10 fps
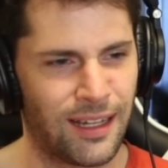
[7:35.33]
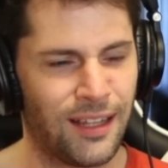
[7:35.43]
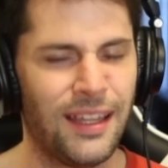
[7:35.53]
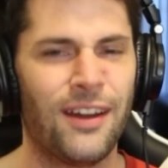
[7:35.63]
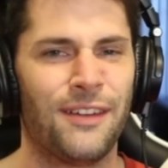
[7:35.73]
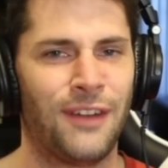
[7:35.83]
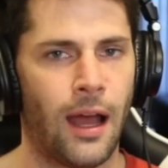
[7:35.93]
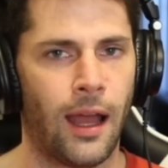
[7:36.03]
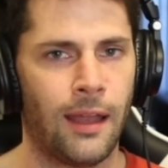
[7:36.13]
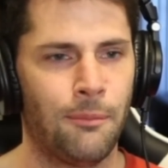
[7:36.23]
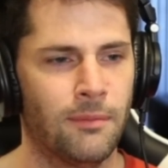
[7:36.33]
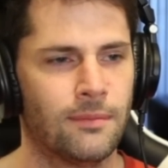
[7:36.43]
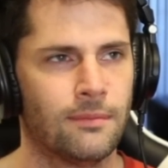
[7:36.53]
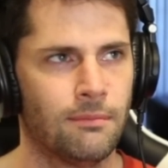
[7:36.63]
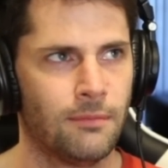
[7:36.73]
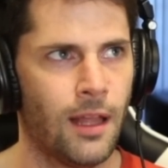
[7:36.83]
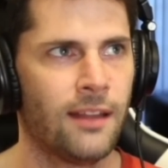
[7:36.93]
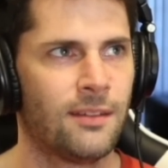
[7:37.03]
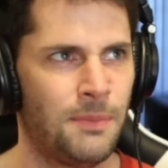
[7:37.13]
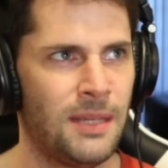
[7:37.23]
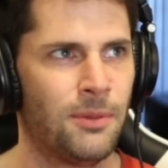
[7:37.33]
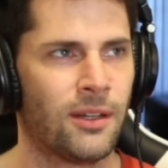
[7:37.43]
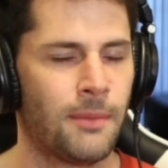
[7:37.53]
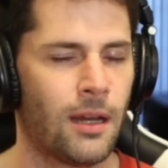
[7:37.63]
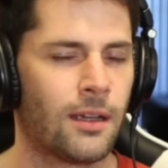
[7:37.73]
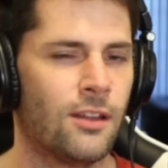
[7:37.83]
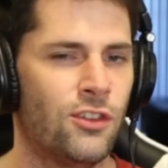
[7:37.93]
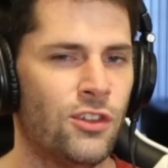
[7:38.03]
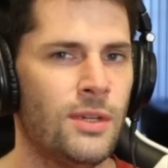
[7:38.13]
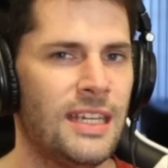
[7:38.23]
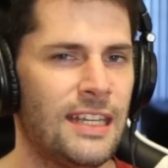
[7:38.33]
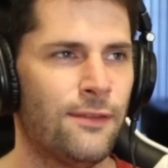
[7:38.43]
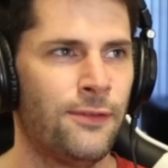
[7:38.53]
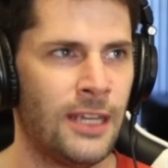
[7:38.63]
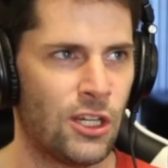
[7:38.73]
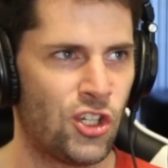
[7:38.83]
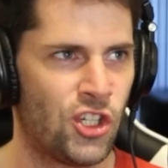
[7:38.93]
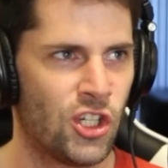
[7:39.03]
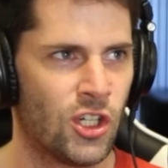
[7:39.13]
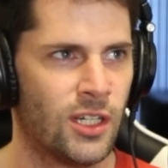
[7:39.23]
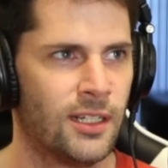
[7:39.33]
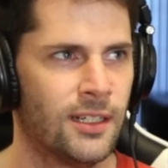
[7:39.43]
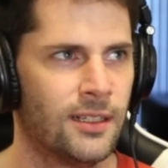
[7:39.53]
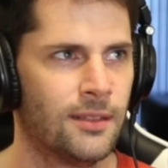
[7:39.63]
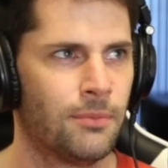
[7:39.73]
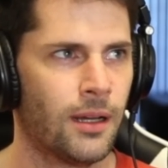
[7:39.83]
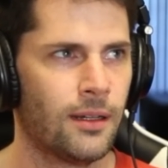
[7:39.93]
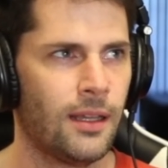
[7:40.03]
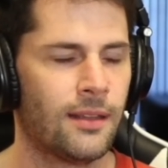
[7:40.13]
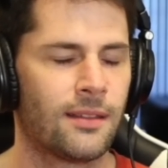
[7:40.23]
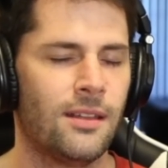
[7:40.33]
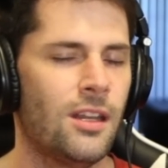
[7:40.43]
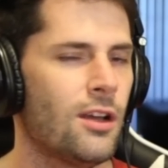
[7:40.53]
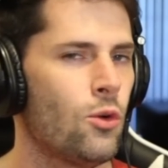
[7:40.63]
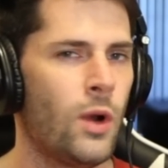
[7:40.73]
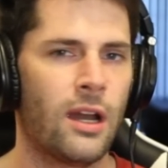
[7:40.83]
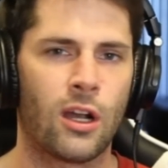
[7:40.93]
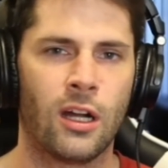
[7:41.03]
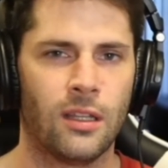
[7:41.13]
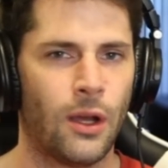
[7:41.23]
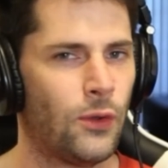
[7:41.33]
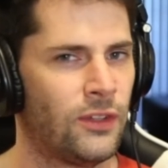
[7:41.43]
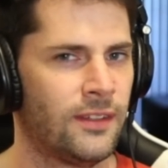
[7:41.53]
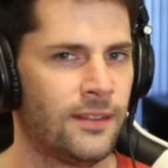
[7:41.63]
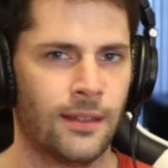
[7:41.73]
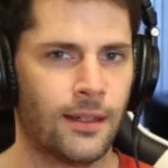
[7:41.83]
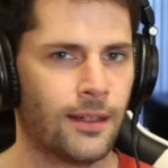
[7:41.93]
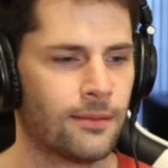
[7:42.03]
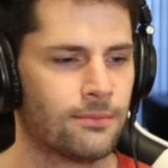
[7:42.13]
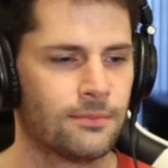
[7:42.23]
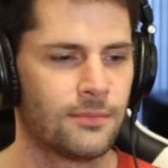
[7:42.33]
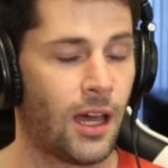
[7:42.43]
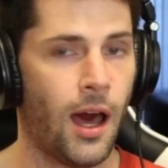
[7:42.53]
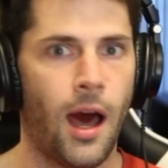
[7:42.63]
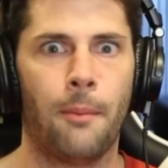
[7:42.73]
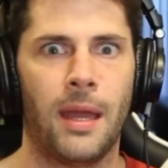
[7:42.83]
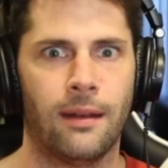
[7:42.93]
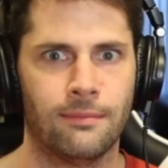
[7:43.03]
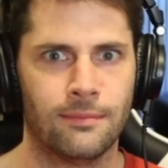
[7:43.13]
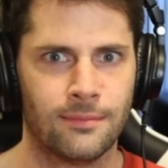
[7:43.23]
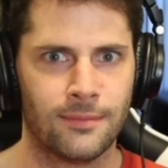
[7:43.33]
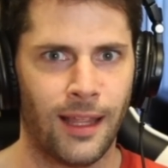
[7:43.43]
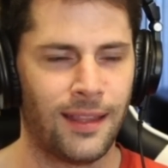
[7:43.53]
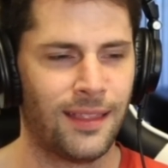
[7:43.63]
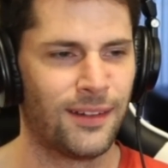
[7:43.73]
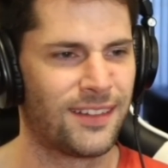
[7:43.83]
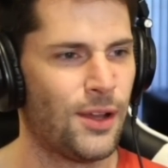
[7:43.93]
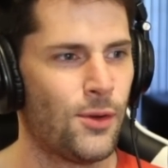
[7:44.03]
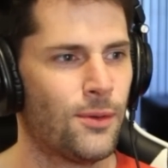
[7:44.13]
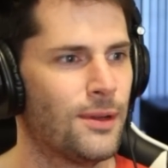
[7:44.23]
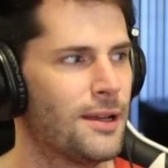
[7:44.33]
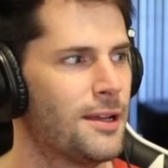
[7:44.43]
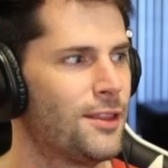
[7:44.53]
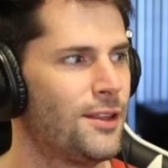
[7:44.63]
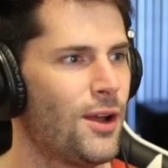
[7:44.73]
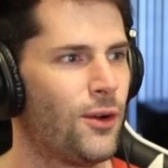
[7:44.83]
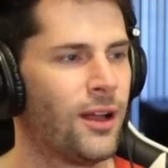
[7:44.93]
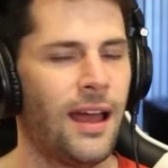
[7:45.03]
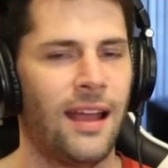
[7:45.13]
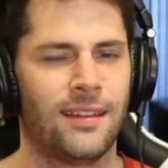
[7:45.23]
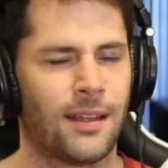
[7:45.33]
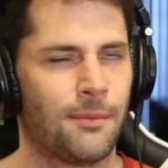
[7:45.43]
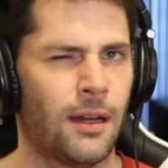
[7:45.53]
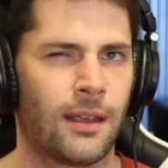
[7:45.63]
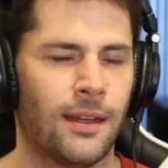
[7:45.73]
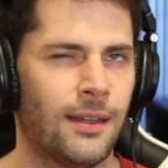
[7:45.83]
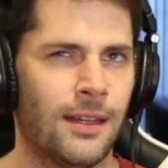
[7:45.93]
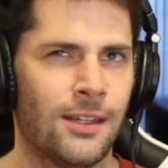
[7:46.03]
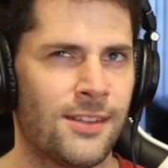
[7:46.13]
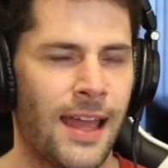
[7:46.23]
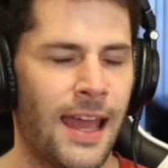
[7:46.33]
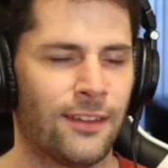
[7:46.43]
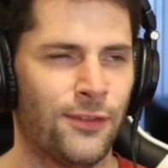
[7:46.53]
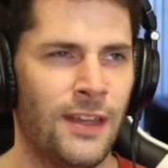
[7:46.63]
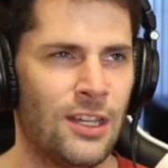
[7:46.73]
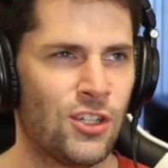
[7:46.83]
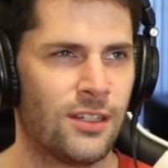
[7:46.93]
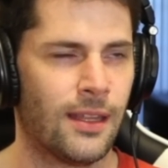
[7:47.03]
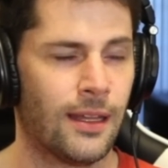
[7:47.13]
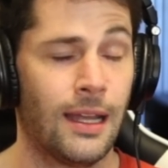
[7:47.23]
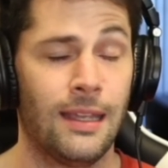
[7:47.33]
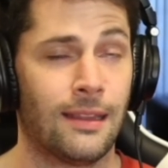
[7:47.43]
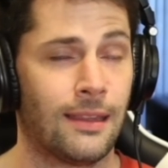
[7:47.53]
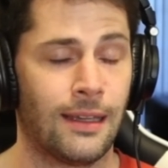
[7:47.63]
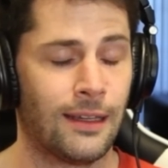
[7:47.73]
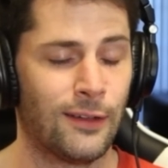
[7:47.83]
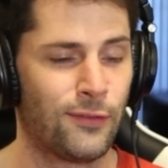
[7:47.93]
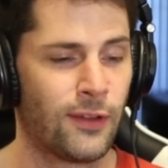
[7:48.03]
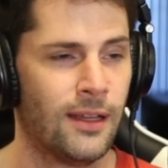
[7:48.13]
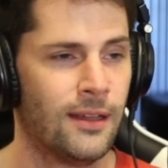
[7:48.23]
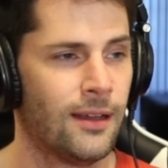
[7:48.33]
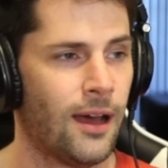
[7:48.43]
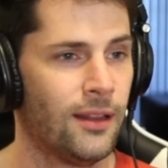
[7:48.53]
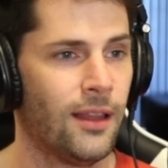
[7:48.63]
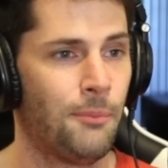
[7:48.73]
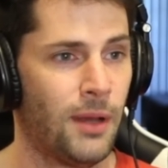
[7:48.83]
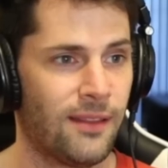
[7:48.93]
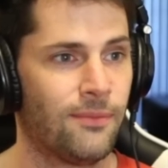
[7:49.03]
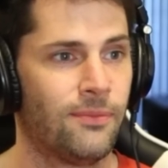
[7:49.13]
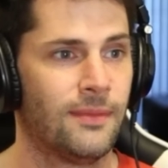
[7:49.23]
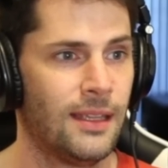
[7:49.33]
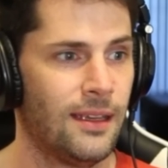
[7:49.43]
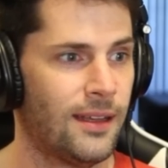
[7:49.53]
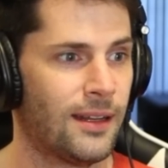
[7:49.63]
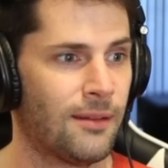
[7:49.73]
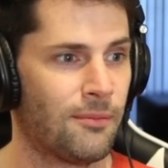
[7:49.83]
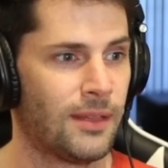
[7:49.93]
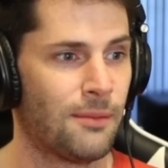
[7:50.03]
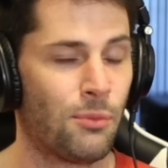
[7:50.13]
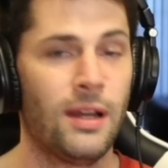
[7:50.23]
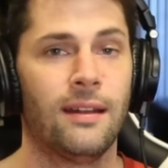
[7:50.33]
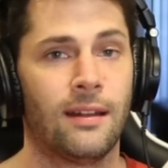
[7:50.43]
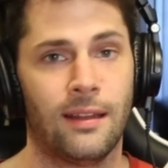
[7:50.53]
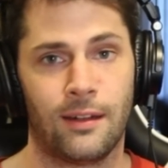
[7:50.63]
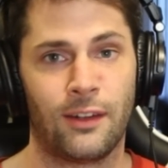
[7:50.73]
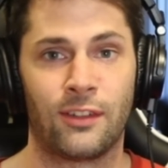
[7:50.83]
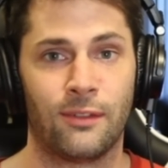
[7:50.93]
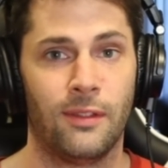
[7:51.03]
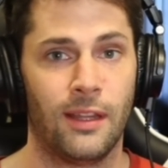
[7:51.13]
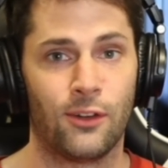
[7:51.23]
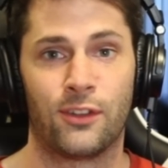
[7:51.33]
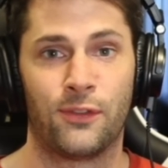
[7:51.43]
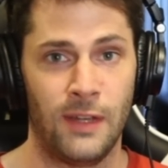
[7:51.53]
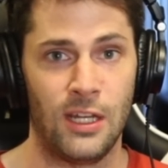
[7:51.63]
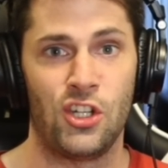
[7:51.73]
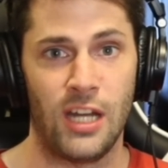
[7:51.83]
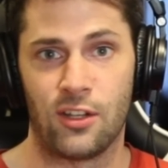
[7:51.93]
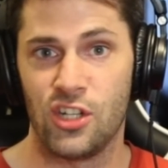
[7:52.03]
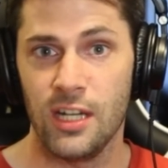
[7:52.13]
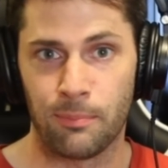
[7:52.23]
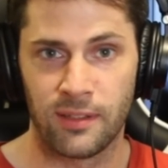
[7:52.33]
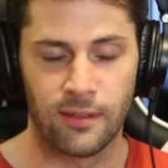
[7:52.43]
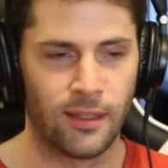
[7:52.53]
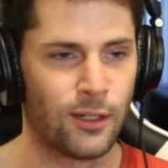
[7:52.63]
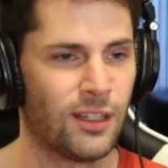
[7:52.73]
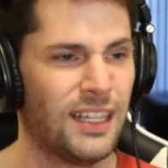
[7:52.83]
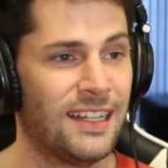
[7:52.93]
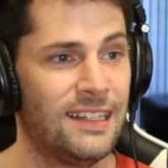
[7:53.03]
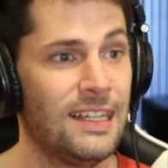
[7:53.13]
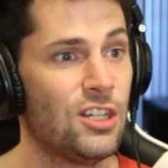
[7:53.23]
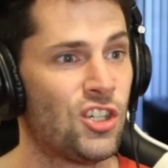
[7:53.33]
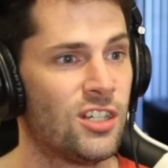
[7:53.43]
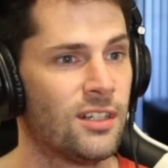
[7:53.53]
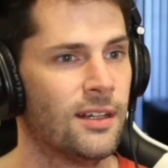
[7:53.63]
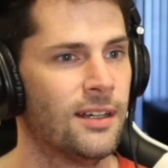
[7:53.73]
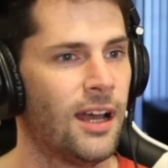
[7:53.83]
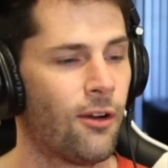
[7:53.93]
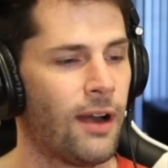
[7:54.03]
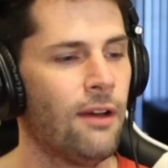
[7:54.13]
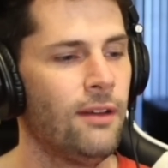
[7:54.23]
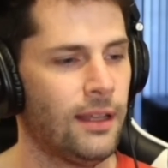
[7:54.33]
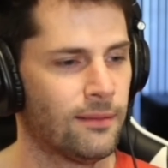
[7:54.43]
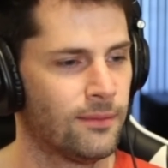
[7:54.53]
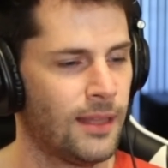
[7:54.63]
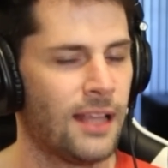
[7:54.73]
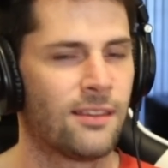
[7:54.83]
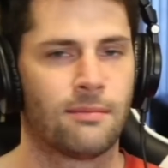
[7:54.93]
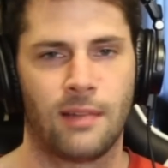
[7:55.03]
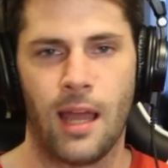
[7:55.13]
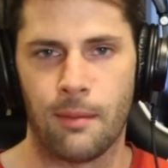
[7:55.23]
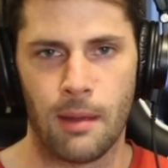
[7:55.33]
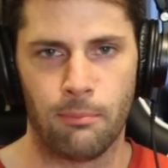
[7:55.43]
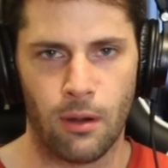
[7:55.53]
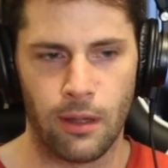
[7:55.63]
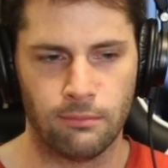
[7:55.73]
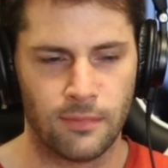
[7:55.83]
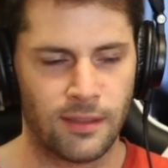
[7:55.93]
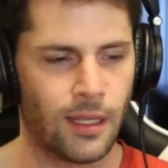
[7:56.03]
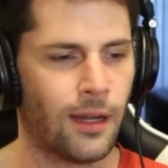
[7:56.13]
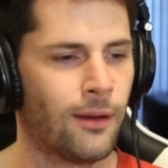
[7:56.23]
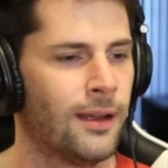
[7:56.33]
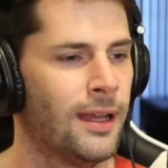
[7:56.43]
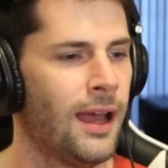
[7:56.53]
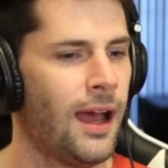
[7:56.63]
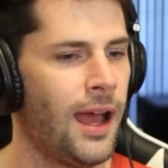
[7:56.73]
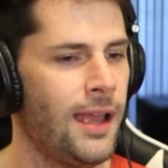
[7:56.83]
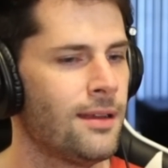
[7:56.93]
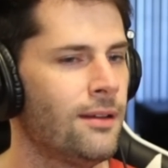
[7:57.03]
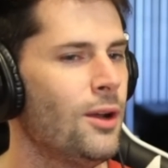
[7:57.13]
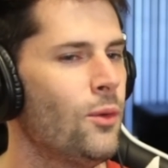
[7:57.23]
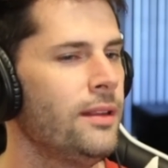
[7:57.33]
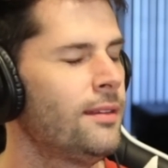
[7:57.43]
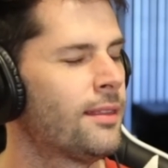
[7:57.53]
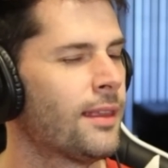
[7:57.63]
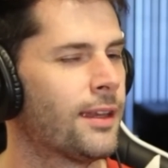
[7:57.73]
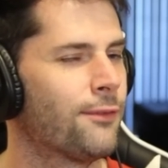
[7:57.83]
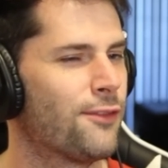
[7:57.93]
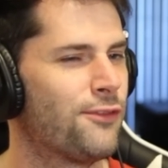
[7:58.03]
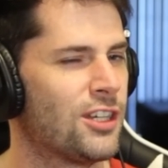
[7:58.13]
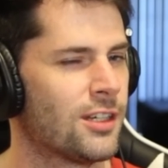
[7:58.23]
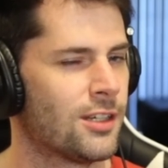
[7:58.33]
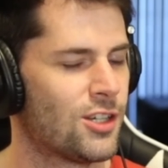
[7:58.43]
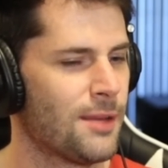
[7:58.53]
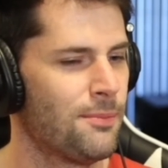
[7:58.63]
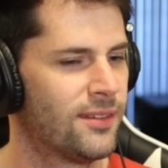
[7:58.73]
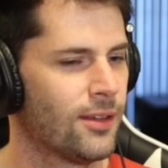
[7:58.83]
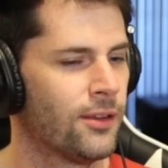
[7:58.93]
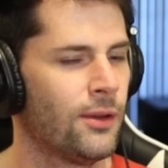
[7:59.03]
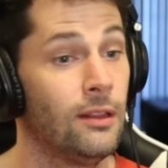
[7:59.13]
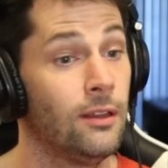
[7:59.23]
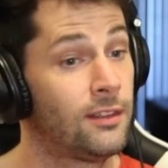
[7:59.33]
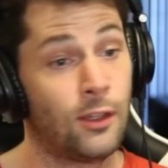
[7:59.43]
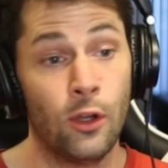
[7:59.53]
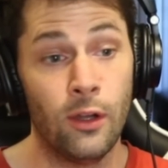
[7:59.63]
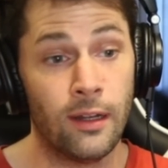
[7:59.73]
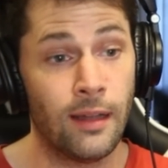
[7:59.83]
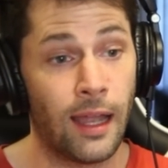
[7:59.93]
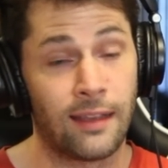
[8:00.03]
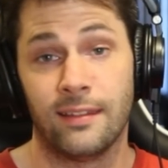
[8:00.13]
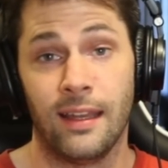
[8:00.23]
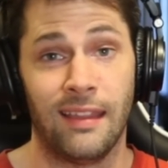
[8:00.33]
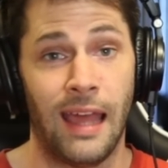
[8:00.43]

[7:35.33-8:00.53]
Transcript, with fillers: clarify, lots of people in America do eat fish, but it's nowhere close to common. Like there's no no classic American dish that has fish that I can think of. but in in Britain there's there's fish and chips, literally a dish around it. That's kind of my point. So, I don't know what to think of the fish and chips, although it looks good, I can say